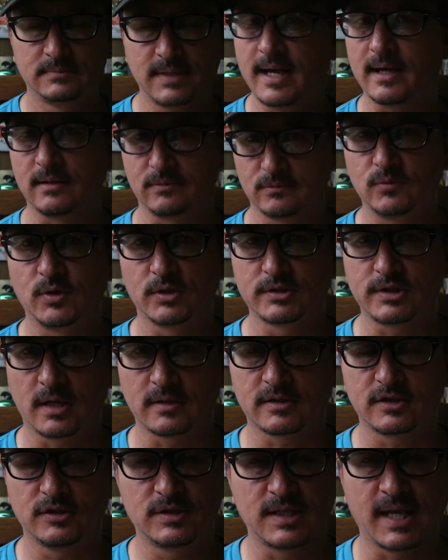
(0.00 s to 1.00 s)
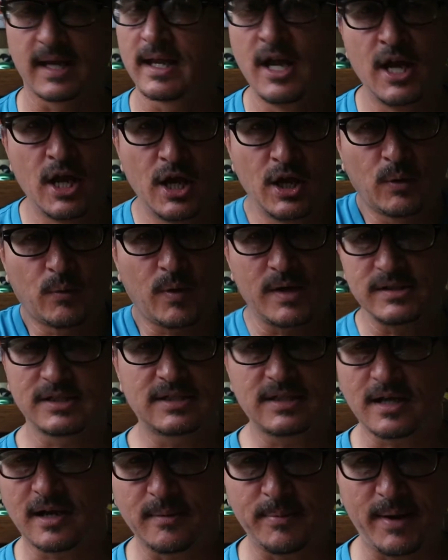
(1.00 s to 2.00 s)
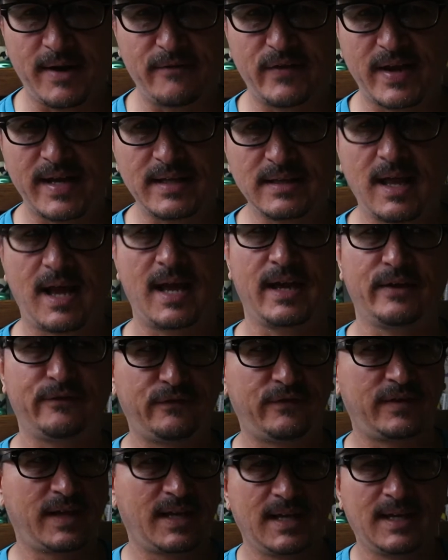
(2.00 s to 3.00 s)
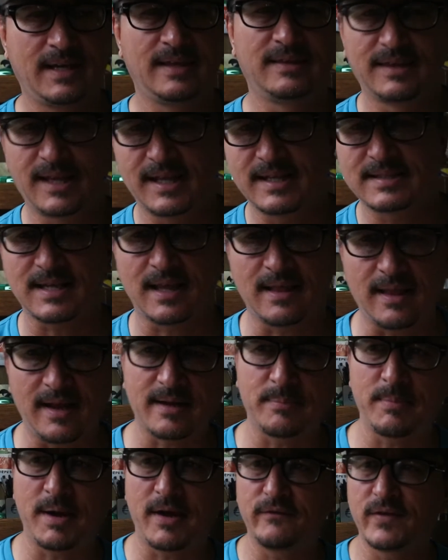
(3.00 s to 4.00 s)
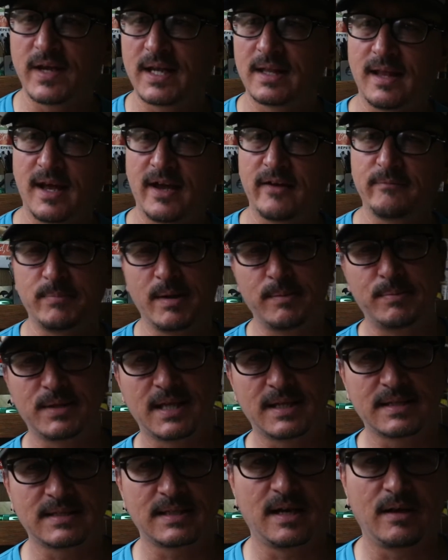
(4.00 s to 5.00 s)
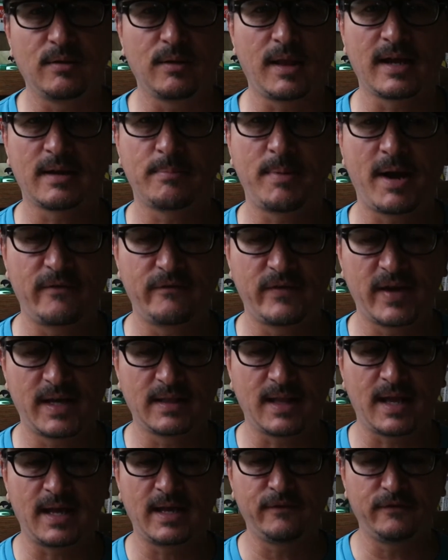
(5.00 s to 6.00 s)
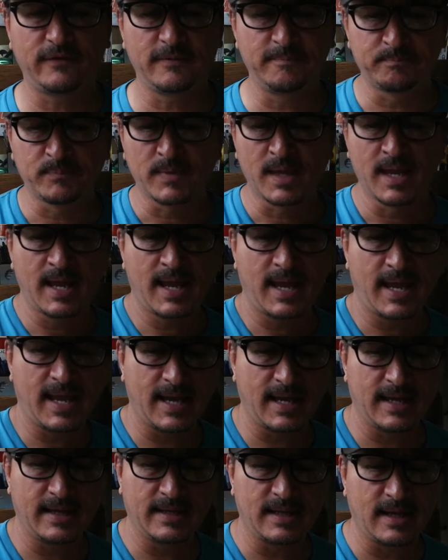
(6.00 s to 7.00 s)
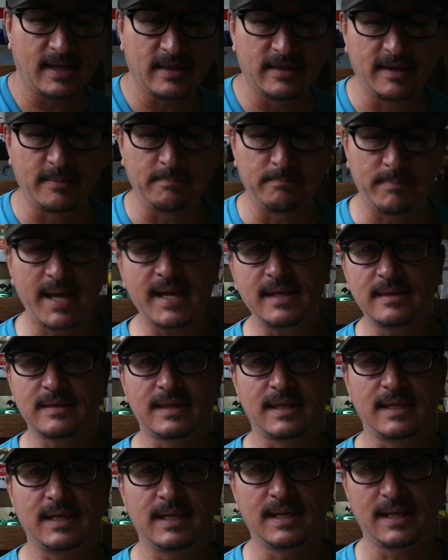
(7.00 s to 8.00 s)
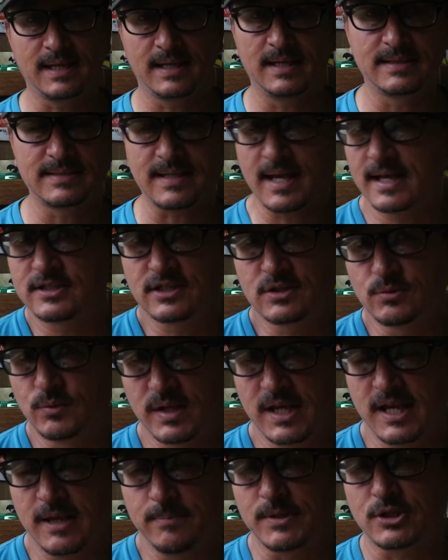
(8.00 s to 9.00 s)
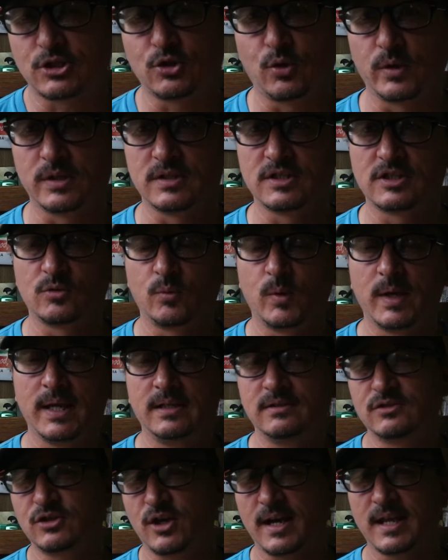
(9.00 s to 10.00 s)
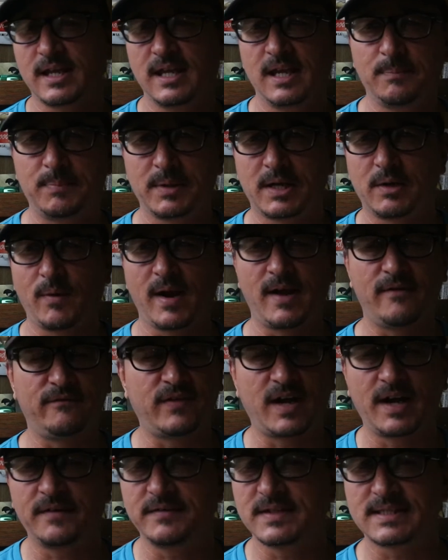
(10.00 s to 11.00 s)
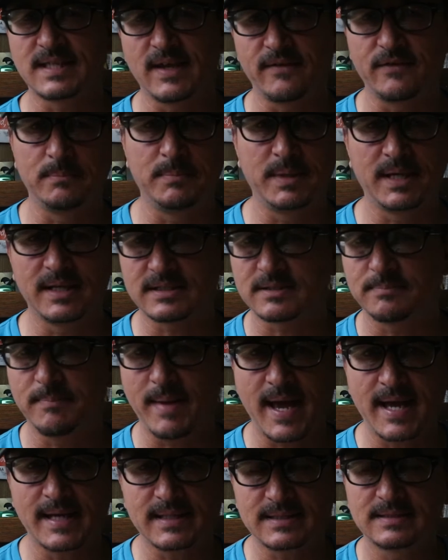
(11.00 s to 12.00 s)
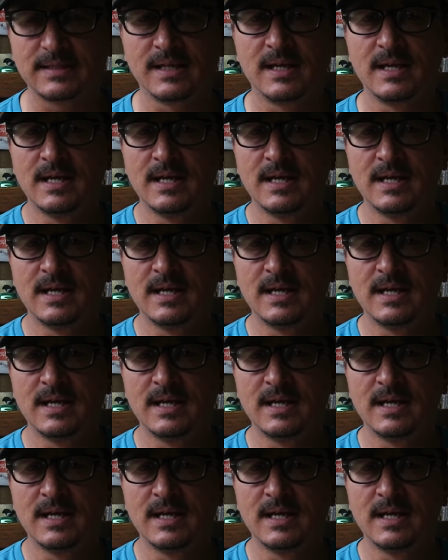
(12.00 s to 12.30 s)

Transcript: yeah, Real Talk Tuesday, where I just talk about van life and things I like about van life, maybe things I don't like about van life. And the main thing is I just want to keep it short and sweet, try to keep it around five to seven minutes max.